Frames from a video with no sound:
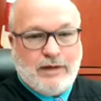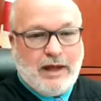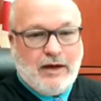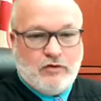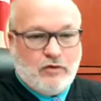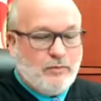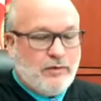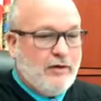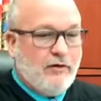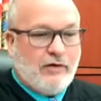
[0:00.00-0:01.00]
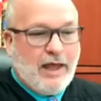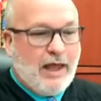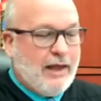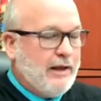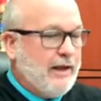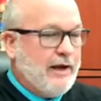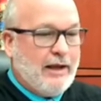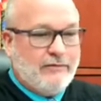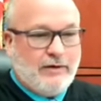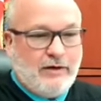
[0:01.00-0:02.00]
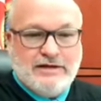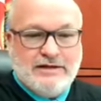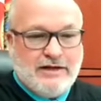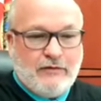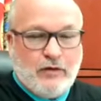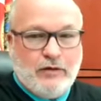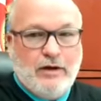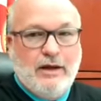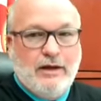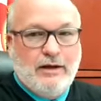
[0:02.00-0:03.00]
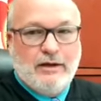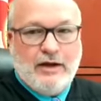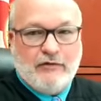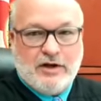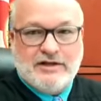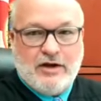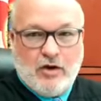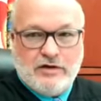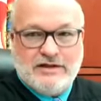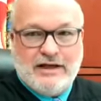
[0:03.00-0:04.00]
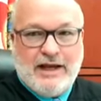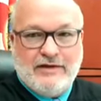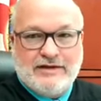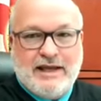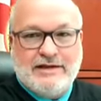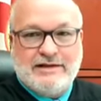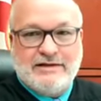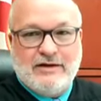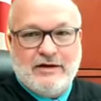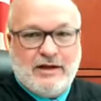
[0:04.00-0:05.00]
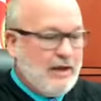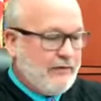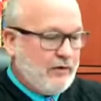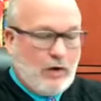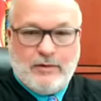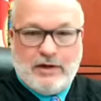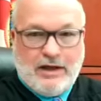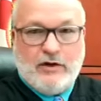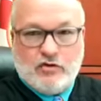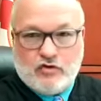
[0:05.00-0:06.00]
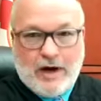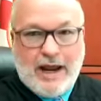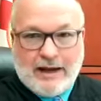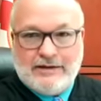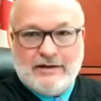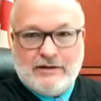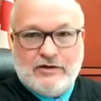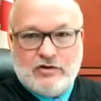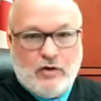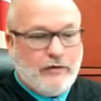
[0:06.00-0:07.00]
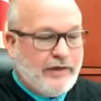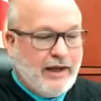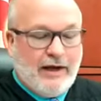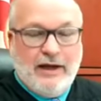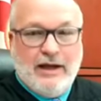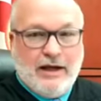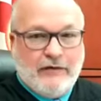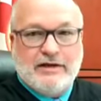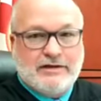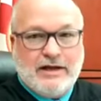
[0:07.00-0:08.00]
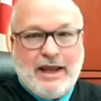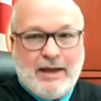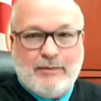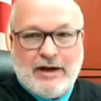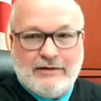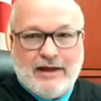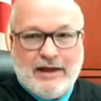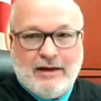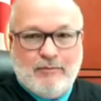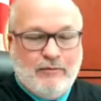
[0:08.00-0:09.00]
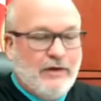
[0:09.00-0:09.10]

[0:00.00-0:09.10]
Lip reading: I don't do appeals a lot, and this is different. Everybody's on notice today. This case is going to have, I'm going to give you a track to do everything. Everything's going to happen on time.